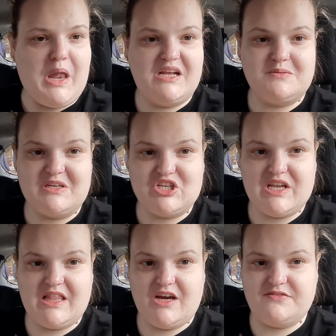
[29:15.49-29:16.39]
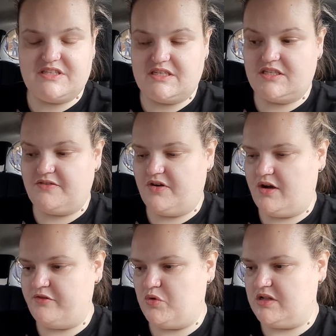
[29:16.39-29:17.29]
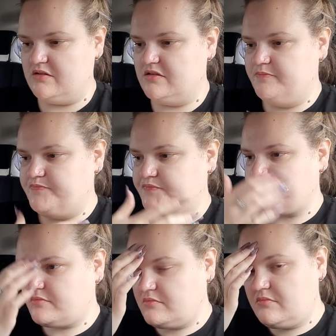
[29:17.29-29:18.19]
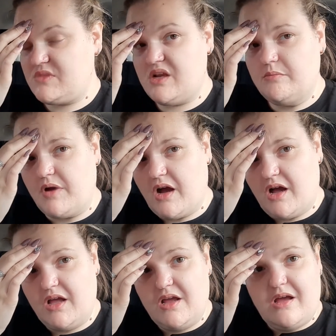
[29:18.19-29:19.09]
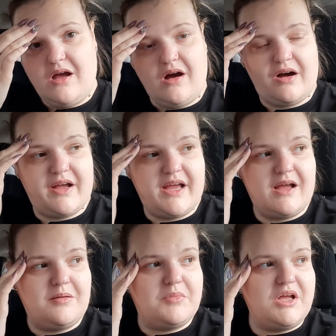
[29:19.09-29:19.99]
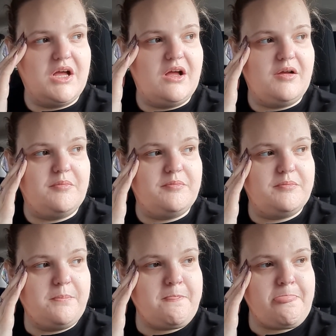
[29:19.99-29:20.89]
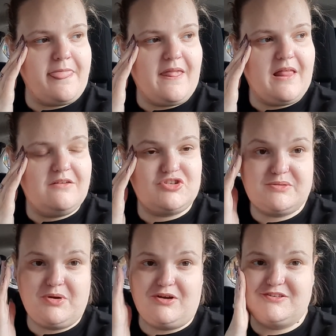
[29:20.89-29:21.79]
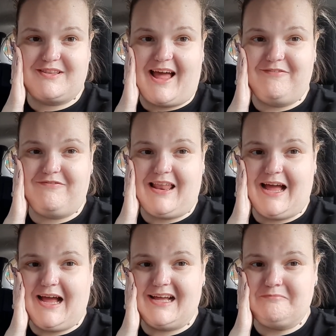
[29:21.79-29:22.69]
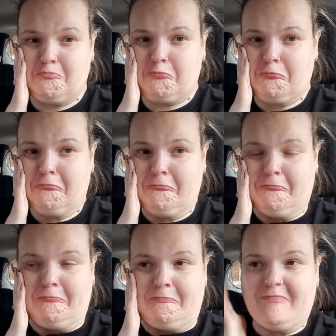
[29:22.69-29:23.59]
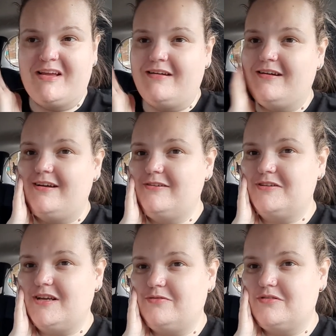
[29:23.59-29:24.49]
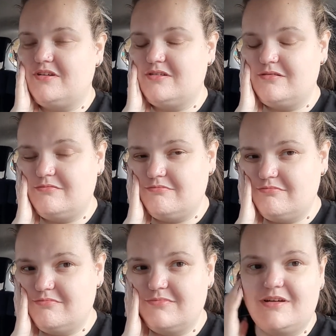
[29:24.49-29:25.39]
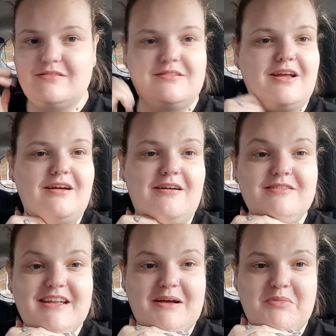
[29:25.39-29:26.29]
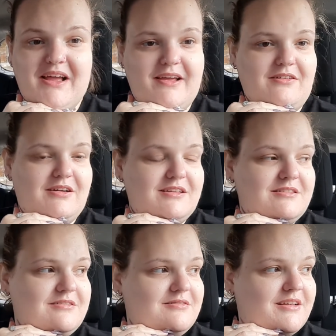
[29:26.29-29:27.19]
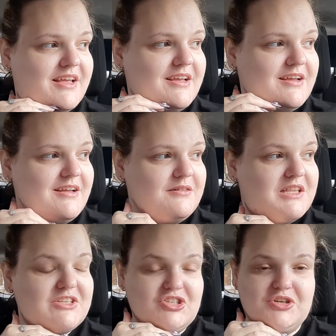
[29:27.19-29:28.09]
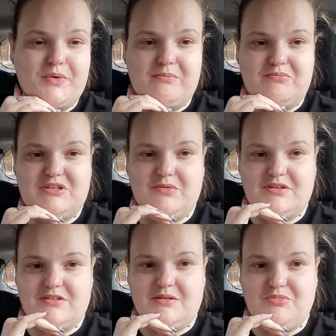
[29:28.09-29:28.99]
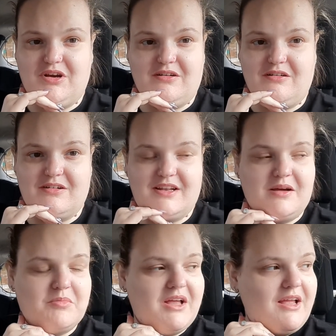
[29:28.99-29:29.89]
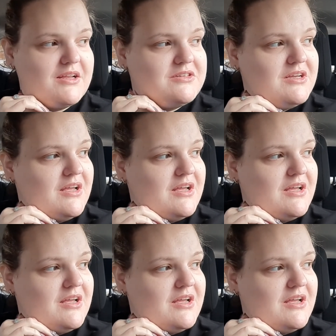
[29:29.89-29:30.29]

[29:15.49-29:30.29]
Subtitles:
especially the over 65 ones. But I am, just past that flat. I looked at it, I was like, can't get it out of my head, guys. There's two empty ones and I'm like, I can't get it out of my head.